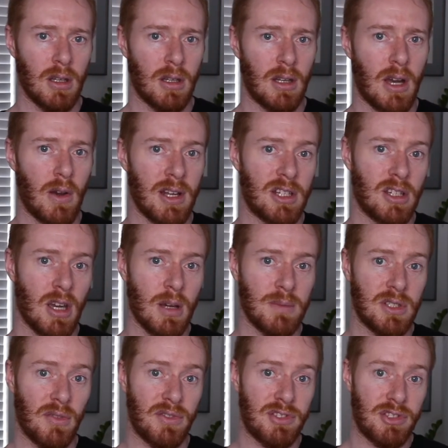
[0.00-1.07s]
Now, in terms
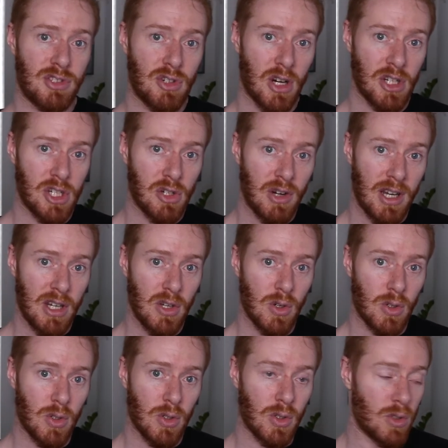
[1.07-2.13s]
of structuring
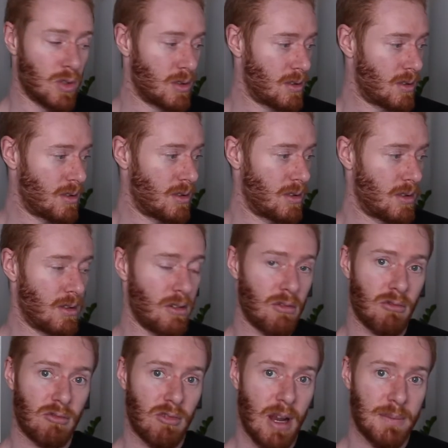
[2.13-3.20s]
your
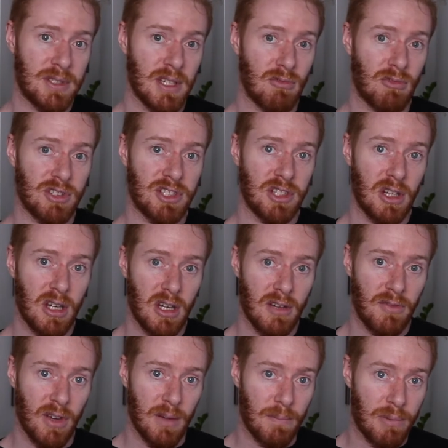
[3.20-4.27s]
reps in
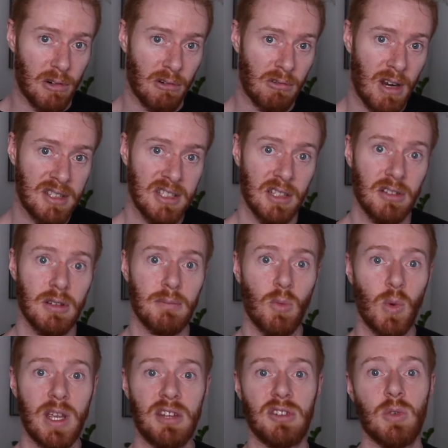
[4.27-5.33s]
reserve and progressing them
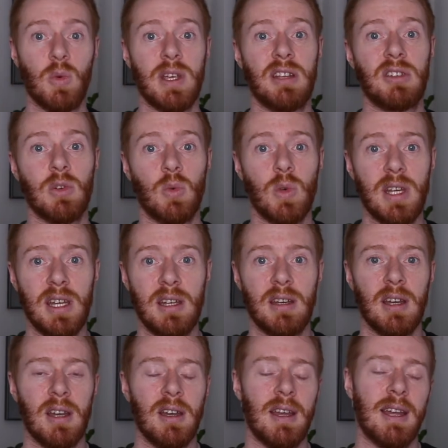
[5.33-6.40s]
week to week to week,
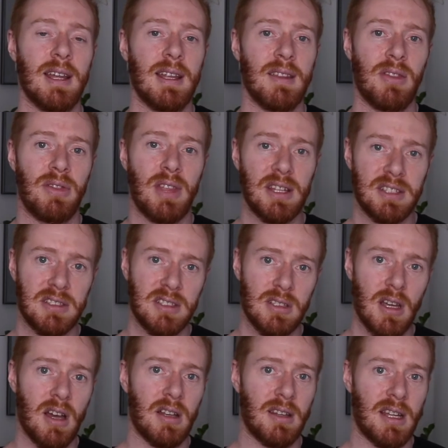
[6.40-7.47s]
that's
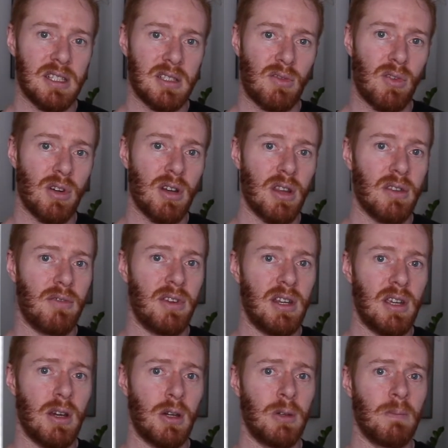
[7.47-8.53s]
for another
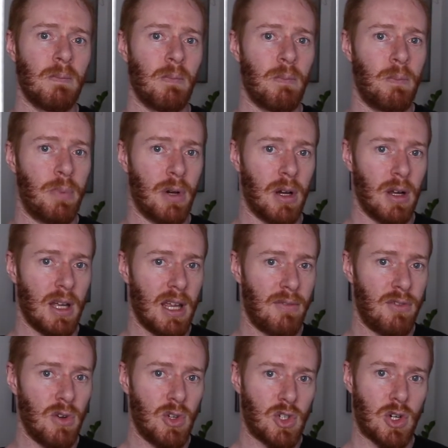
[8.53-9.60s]
video. But
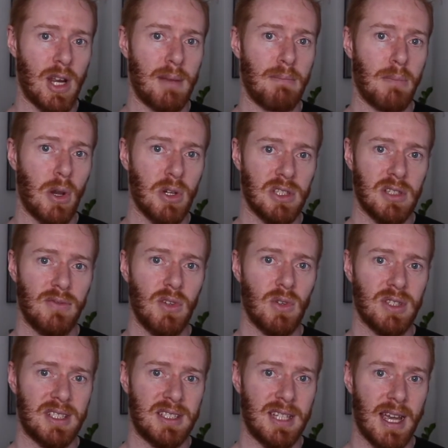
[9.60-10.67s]
if you train most of
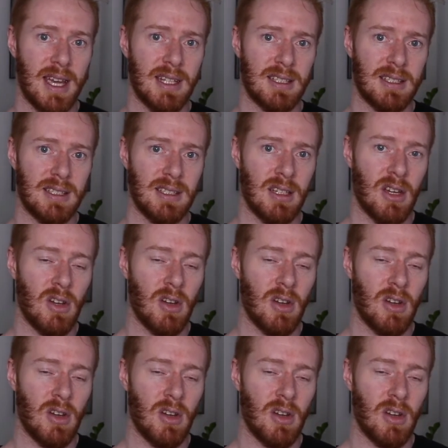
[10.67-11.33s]
your sets